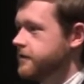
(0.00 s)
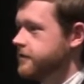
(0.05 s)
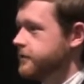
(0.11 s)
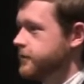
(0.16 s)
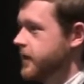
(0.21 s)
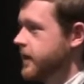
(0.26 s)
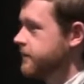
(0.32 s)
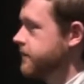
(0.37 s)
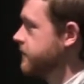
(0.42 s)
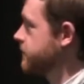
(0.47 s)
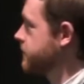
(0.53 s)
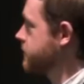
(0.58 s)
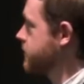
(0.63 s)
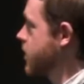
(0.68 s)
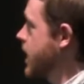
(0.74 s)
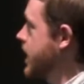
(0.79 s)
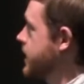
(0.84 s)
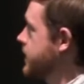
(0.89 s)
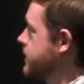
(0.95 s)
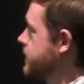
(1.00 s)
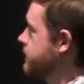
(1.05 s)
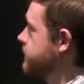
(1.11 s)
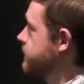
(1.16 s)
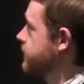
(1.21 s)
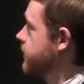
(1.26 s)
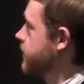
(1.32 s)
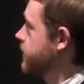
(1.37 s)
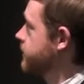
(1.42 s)
So we have a variety
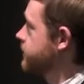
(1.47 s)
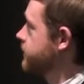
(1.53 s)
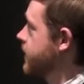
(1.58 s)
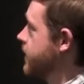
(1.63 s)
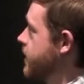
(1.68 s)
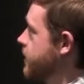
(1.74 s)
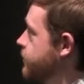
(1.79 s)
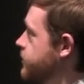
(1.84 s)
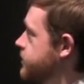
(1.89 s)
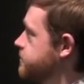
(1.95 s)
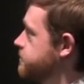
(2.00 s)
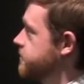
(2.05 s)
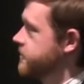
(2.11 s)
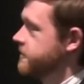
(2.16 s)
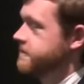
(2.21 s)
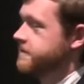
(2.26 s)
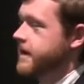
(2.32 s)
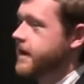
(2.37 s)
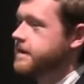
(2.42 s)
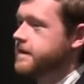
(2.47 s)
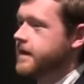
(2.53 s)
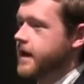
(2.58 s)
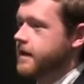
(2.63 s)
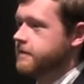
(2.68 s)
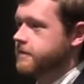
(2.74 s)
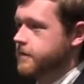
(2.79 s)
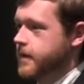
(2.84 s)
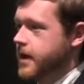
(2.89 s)
of drugs which prevent
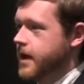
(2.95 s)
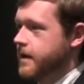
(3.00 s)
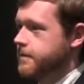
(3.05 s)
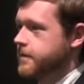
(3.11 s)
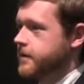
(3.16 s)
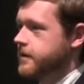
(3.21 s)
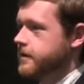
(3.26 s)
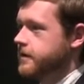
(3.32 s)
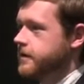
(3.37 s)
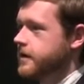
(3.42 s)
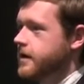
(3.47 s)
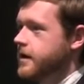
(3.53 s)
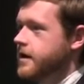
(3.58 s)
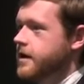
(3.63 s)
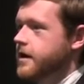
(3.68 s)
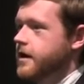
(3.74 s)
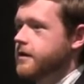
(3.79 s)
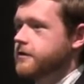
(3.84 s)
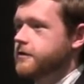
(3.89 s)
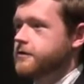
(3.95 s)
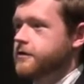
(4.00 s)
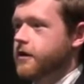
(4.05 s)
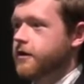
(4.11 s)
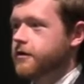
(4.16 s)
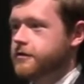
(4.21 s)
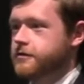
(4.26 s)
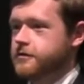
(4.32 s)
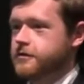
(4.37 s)
that from happening. And there's
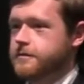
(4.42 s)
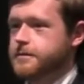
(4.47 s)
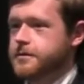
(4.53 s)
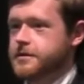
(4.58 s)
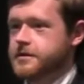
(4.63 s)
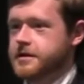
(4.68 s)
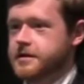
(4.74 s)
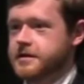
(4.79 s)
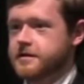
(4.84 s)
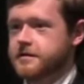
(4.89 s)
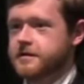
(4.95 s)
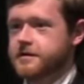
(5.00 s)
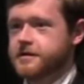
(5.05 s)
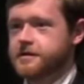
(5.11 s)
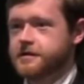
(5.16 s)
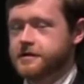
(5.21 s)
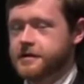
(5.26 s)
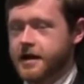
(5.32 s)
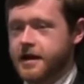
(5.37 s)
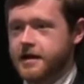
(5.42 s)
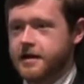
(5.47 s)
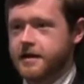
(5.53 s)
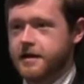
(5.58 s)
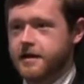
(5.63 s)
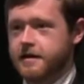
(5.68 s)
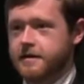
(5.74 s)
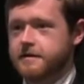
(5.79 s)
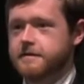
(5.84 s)
also a particular set
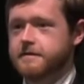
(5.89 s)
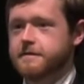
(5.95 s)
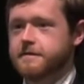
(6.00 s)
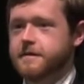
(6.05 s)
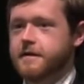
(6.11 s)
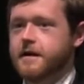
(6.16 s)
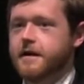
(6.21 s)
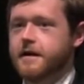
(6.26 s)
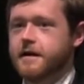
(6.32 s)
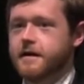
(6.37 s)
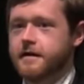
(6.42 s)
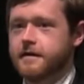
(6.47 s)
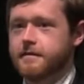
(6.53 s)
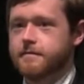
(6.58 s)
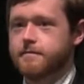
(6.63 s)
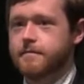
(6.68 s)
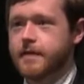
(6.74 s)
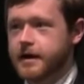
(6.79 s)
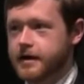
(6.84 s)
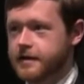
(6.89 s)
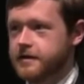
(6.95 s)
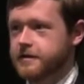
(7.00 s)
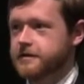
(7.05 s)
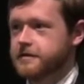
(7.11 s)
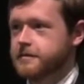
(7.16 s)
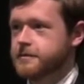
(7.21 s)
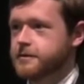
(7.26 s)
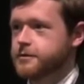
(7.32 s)
of
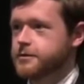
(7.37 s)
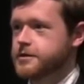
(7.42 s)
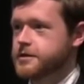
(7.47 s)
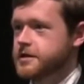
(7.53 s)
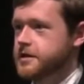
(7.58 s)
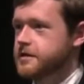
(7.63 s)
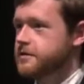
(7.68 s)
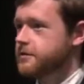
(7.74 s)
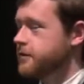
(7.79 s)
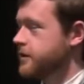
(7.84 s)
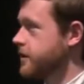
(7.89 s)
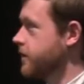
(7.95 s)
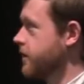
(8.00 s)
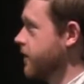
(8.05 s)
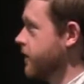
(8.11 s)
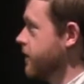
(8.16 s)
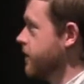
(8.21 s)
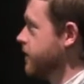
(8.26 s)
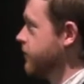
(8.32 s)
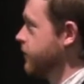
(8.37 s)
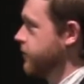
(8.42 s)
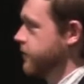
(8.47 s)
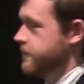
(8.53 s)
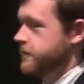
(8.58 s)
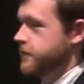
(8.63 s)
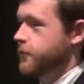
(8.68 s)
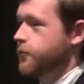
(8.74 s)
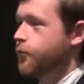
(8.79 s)
mechanisms which need to occur in
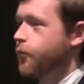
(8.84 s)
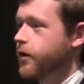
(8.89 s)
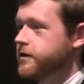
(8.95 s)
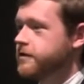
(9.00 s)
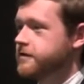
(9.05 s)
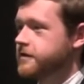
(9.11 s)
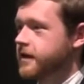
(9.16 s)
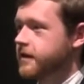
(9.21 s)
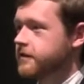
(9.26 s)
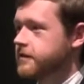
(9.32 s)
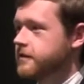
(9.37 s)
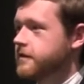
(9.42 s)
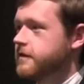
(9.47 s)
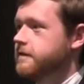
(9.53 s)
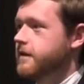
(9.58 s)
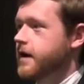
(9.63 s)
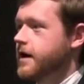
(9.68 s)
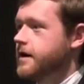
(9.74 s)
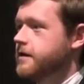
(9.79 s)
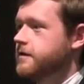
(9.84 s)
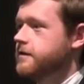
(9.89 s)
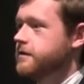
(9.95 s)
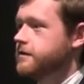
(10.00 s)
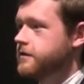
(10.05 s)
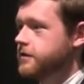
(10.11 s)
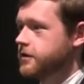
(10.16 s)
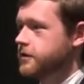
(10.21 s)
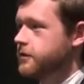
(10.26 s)
order for one cell to divide
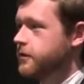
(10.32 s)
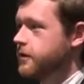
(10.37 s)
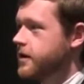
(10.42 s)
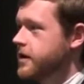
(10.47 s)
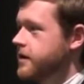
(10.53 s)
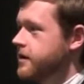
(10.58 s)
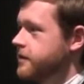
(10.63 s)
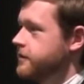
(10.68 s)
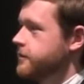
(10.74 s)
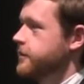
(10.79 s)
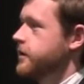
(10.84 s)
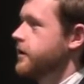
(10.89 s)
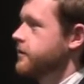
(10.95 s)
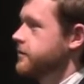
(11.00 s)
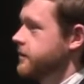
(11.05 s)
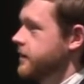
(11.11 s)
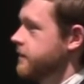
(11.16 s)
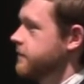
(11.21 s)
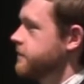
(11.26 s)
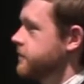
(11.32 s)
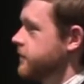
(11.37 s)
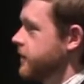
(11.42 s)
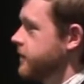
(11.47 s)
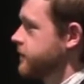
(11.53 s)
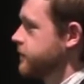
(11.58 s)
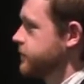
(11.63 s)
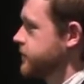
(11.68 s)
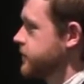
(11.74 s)
into two. So we also have
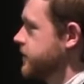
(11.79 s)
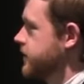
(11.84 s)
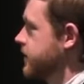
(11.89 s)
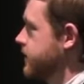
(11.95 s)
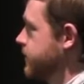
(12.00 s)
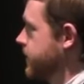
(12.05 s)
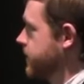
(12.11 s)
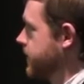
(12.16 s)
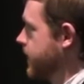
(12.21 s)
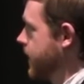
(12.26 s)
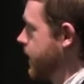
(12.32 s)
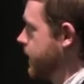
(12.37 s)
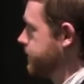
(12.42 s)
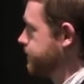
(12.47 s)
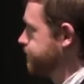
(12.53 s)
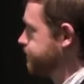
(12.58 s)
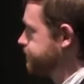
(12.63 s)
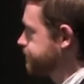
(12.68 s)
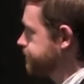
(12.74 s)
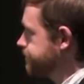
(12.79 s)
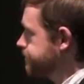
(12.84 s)
drugs which inhibit that.